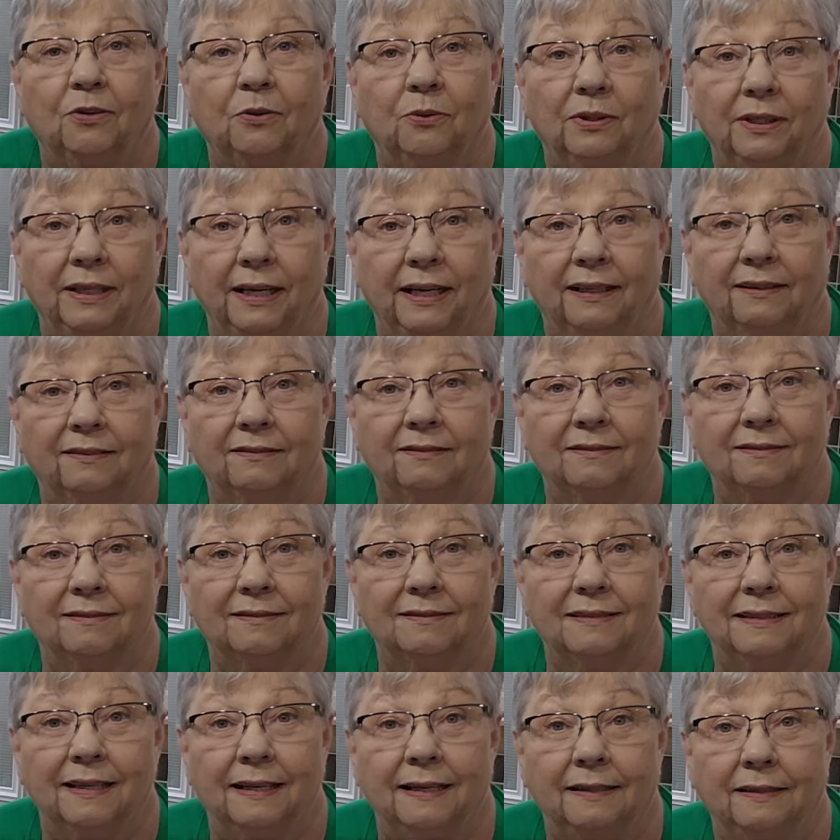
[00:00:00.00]
going out
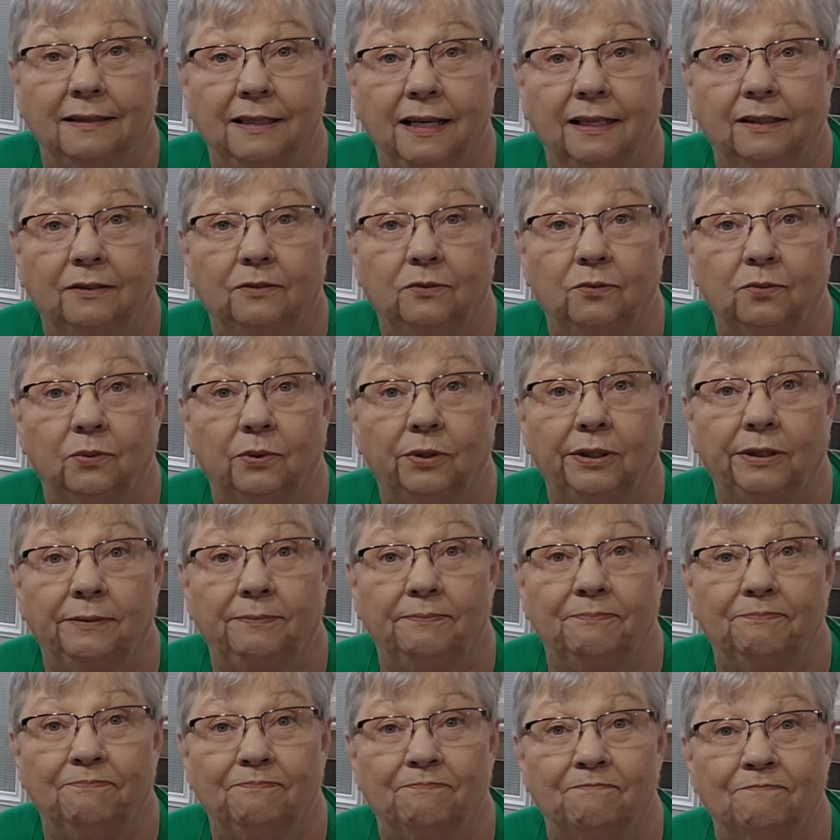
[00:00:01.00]
and getting
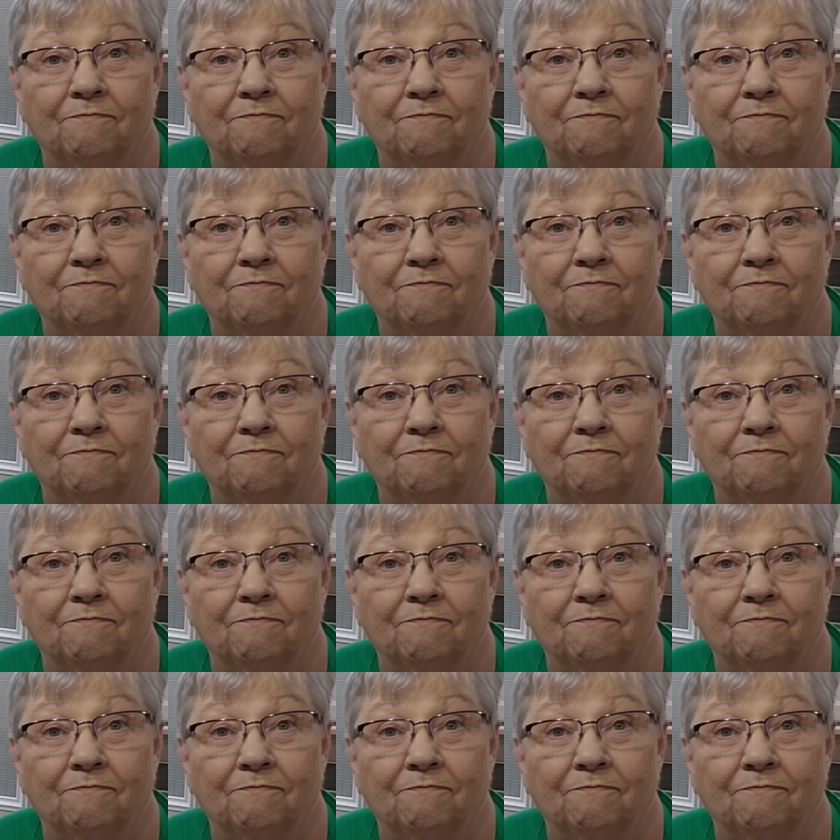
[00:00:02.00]
one.